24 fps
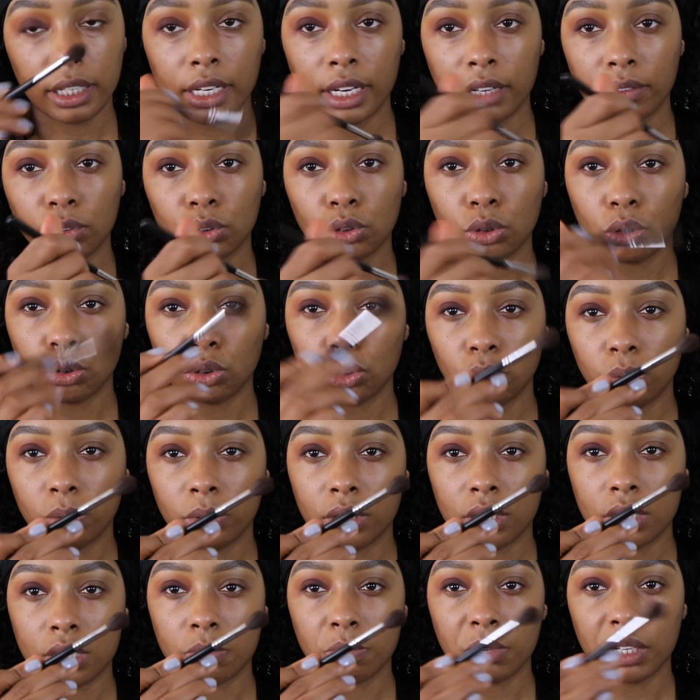never told you what
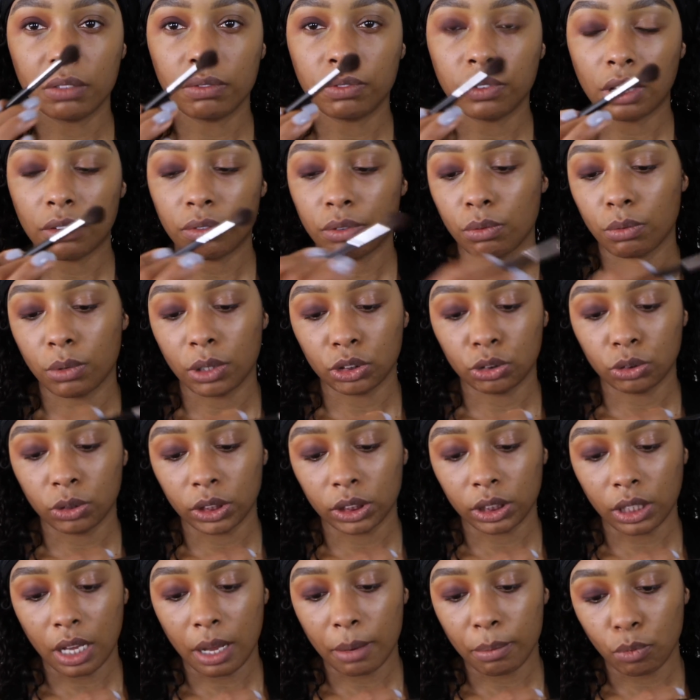this big fluffy brush is.